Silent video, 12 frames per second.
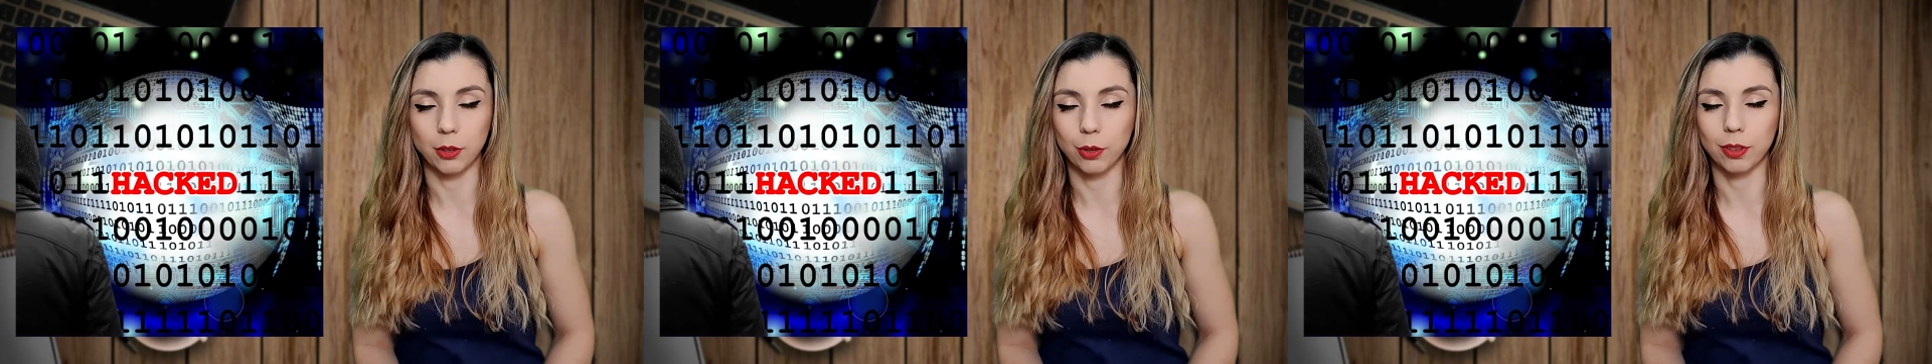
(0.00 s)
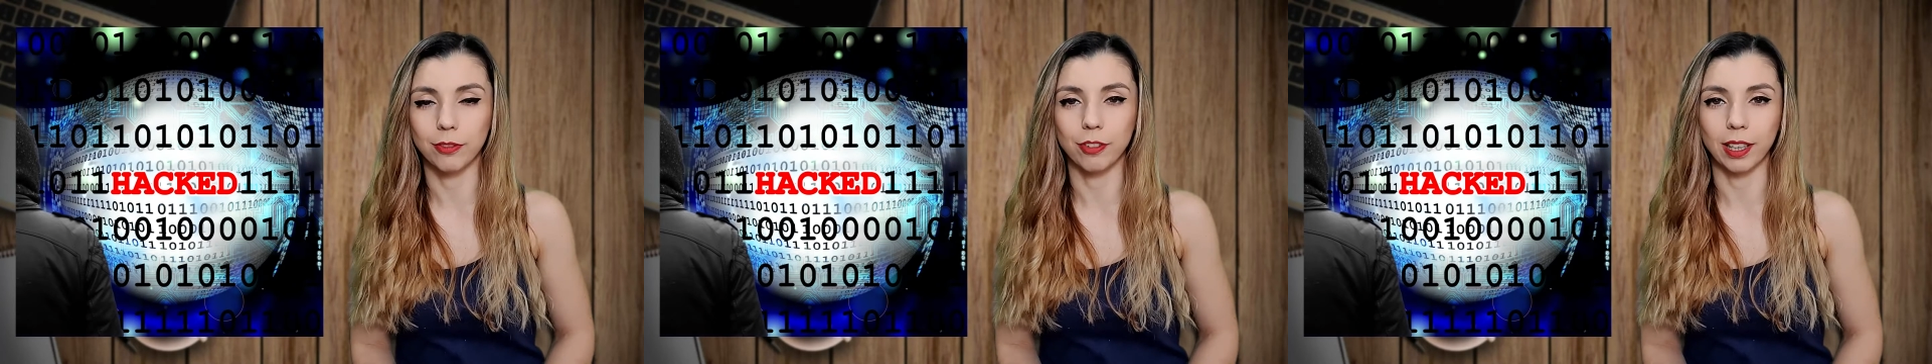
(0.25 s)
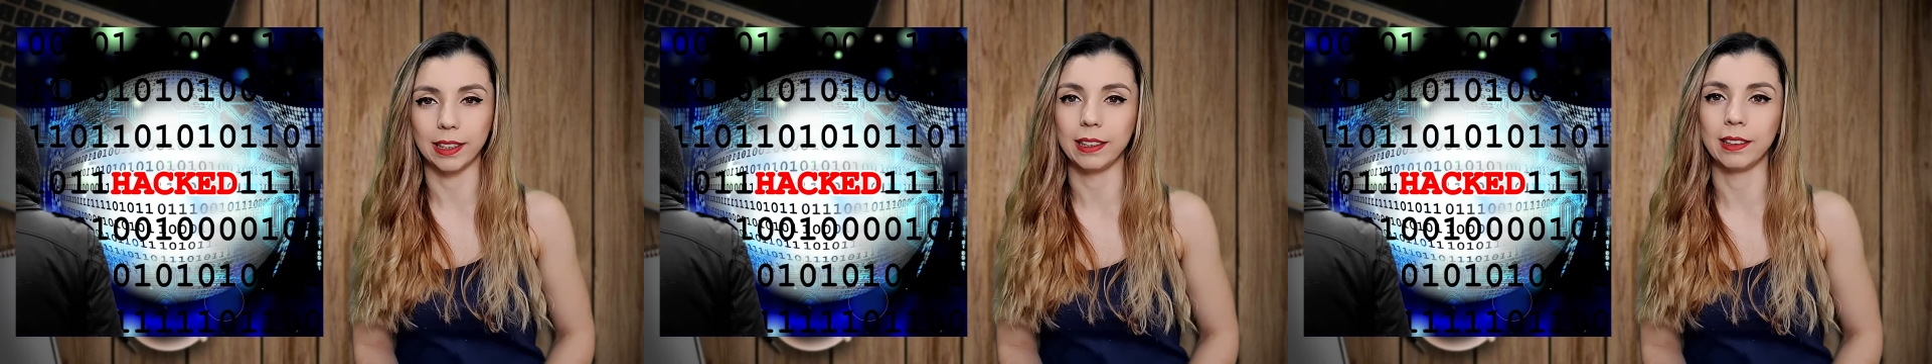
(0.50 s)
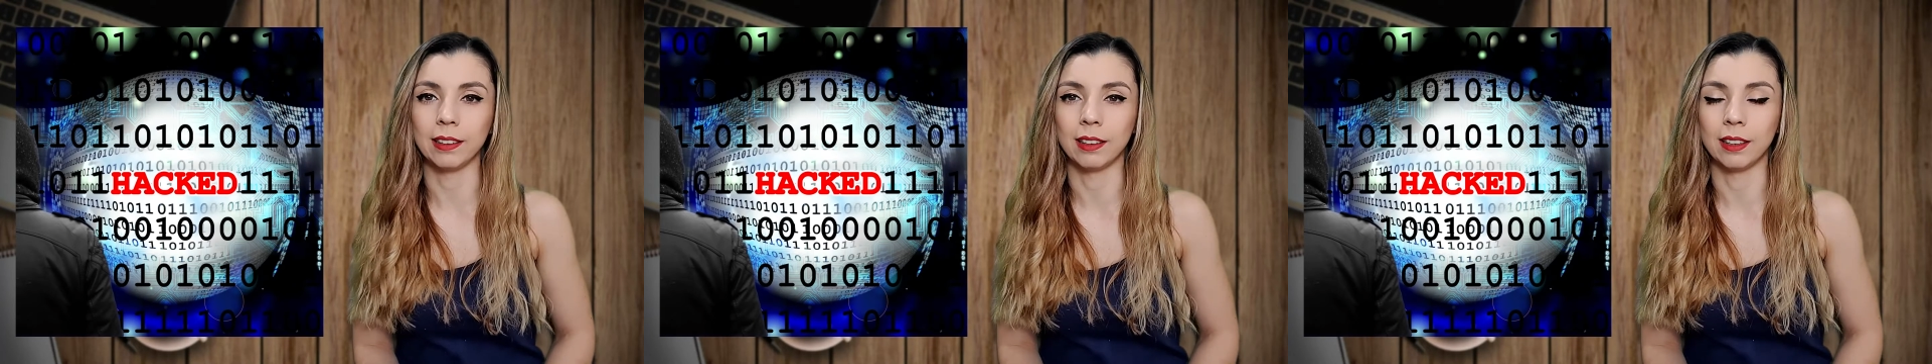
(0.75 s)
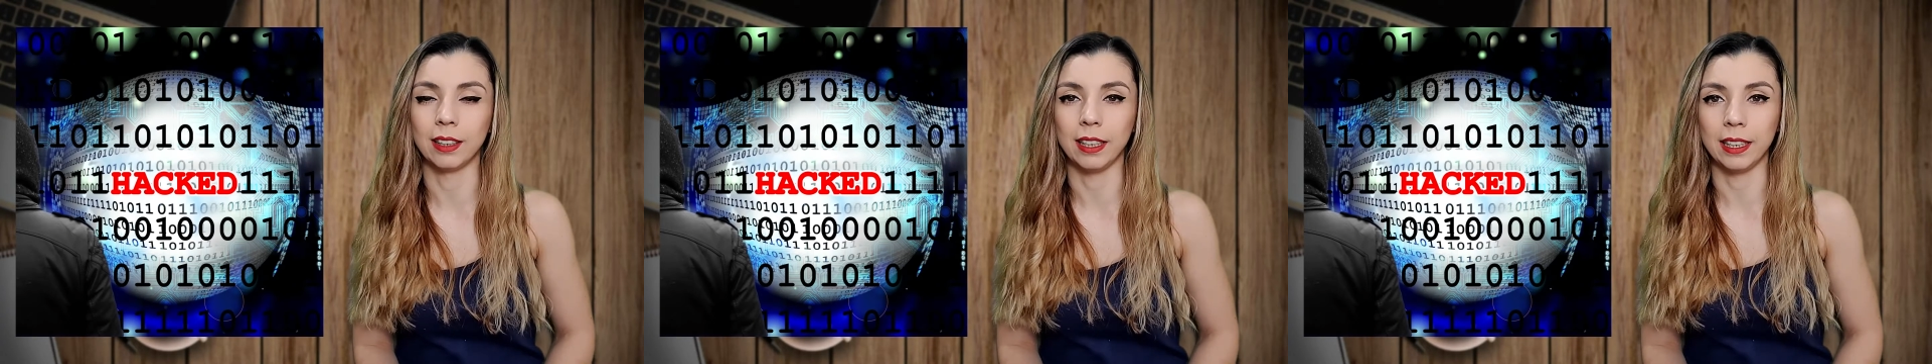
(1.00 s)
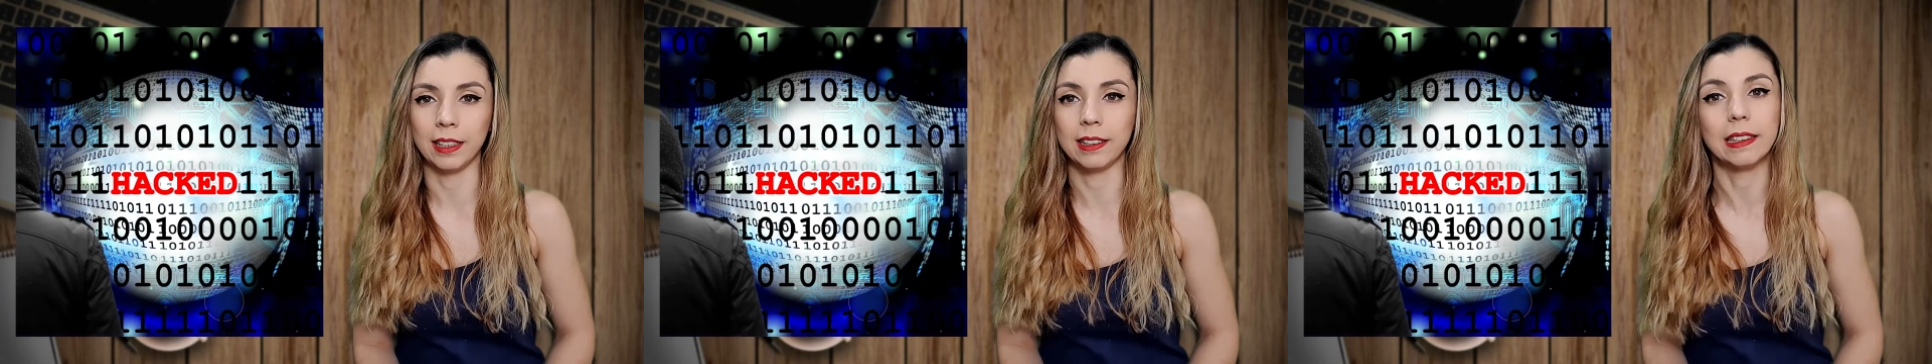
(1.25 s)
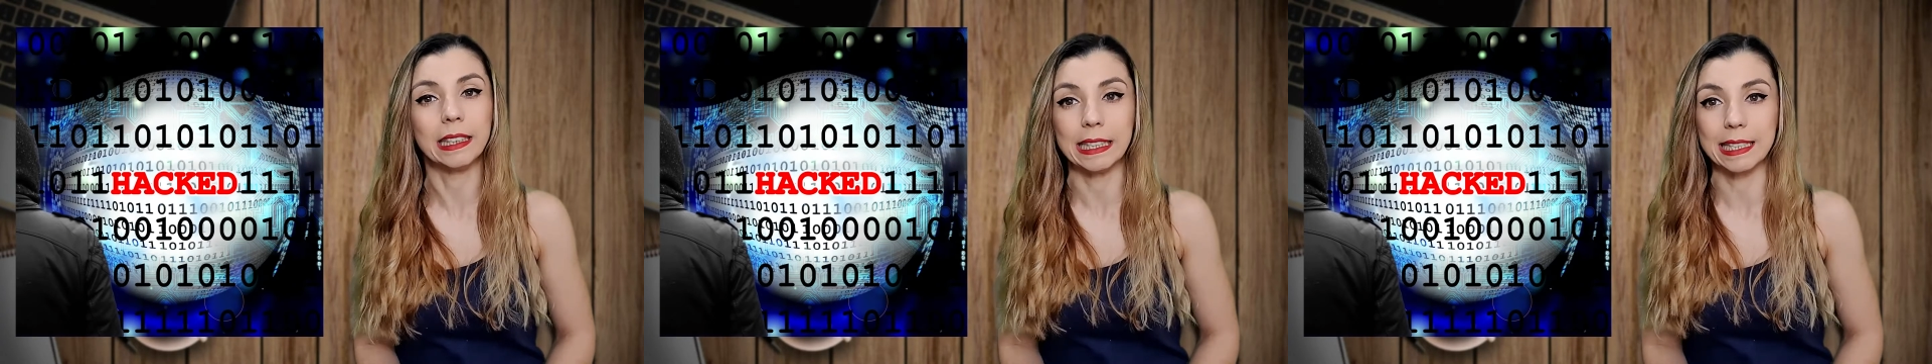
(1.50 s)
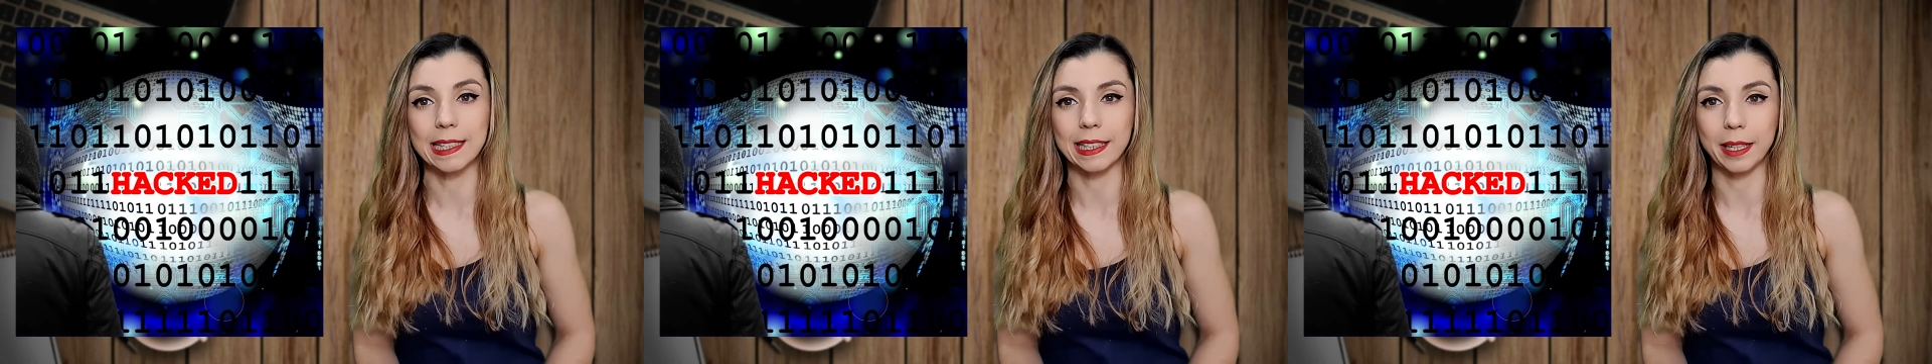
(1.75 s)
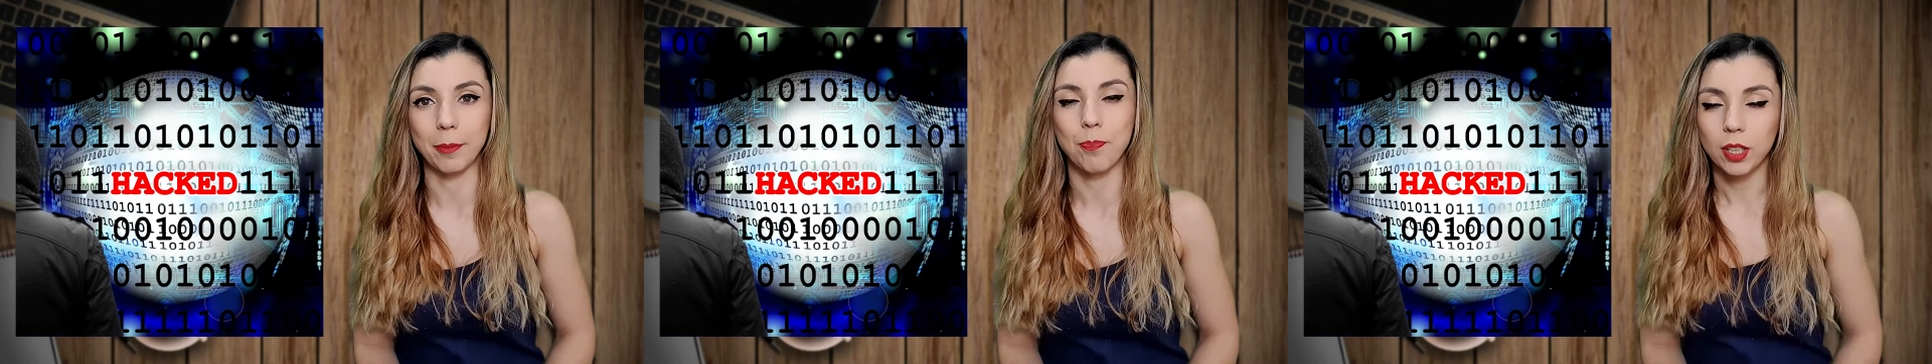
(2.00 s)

You could find it easily.